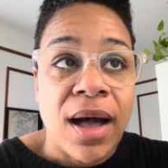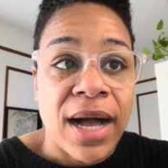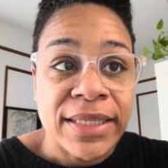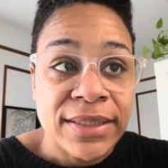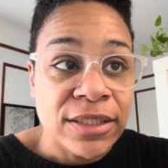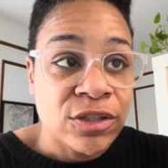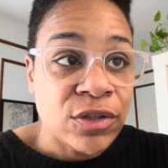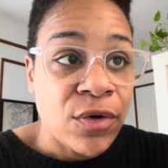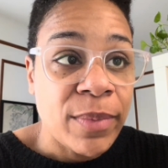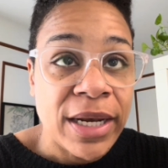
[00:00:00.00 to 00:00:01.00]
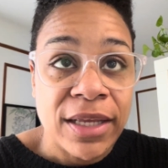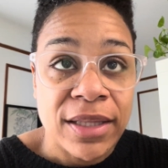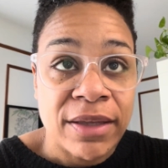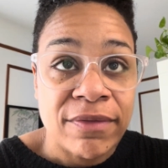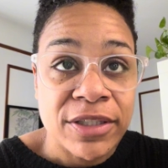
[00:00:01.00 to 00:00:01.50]
I see so many
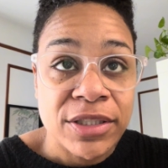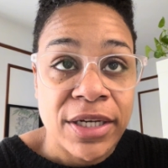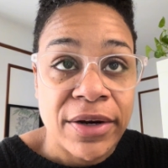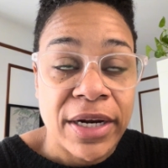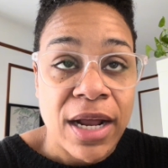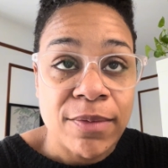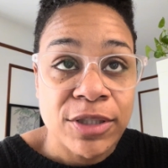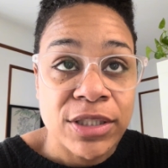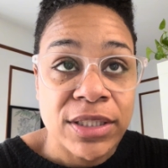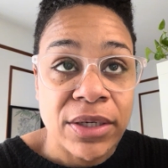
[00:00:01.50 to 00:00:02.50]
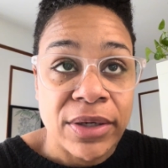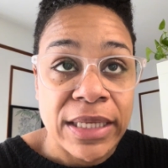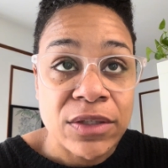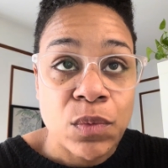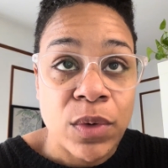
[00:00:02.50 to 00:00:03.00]
like vegetarian options here, and
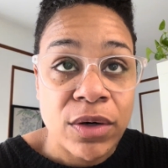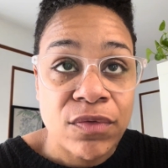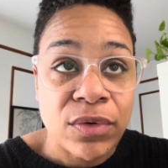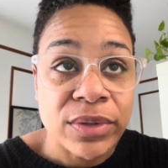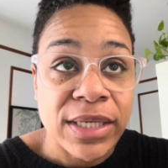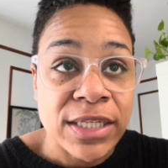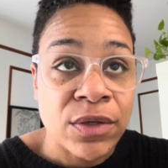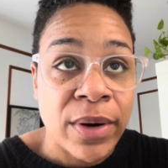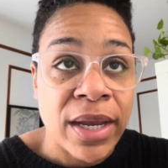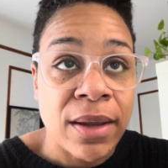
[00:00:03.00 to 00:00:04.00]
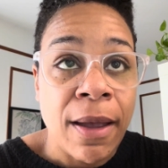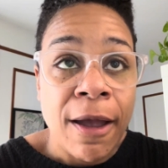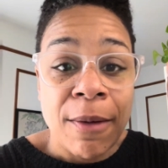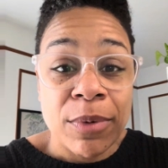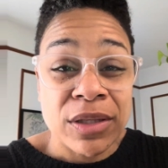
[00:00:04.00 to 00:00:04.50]
that's wonderful and that's great,
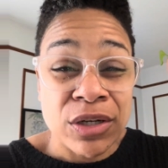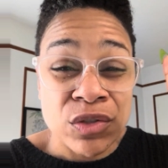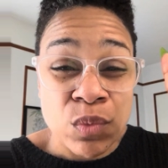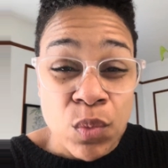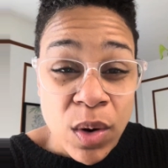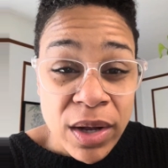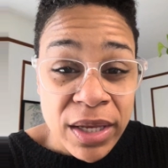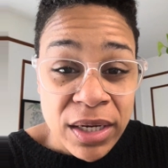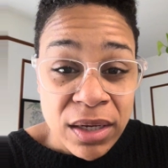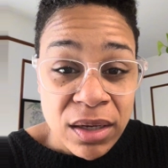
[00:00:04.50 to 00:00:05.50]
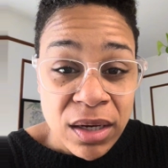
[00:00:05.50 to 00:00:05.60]
but there's one